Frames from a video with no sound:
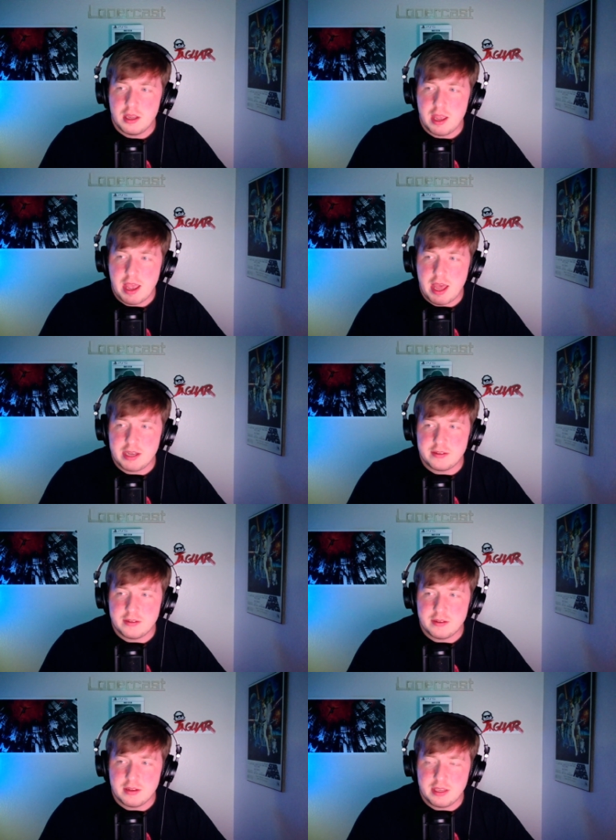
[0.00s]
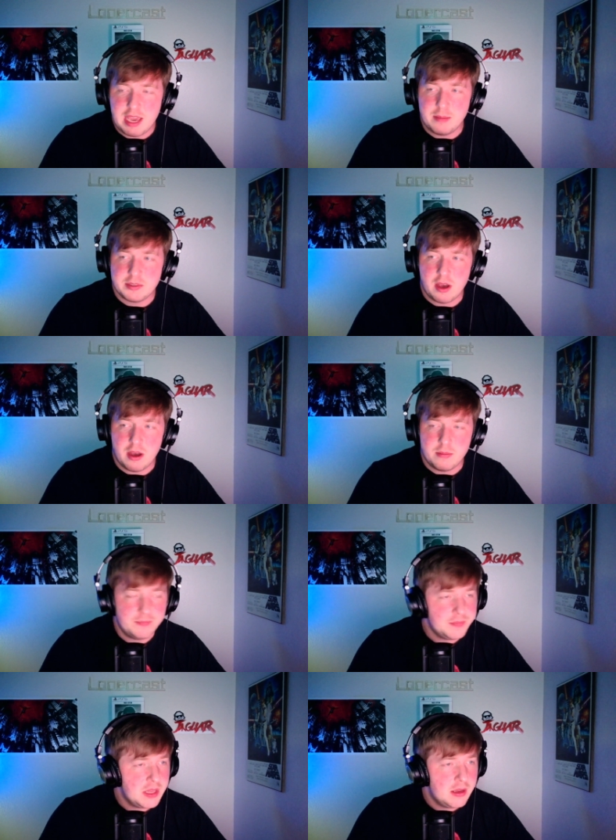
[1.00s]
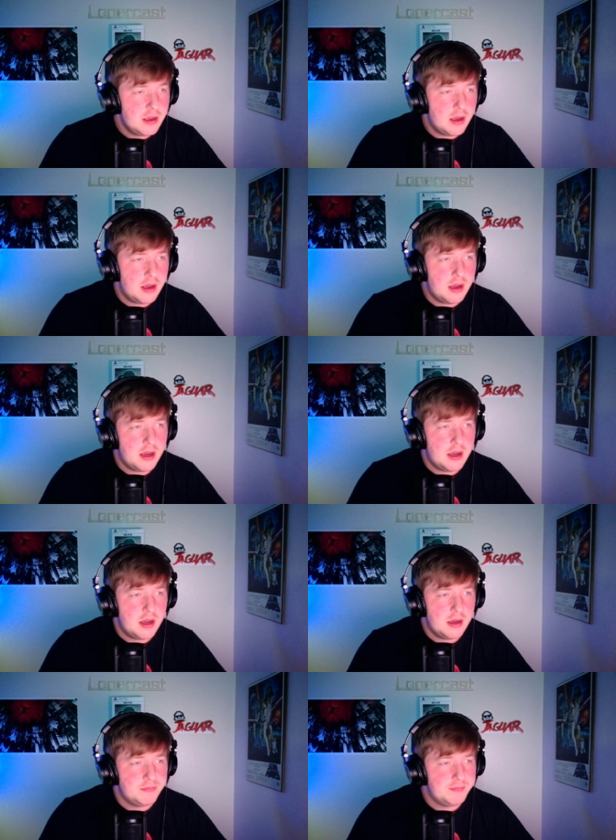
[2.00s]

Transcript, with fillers: at Gamescom. Uh,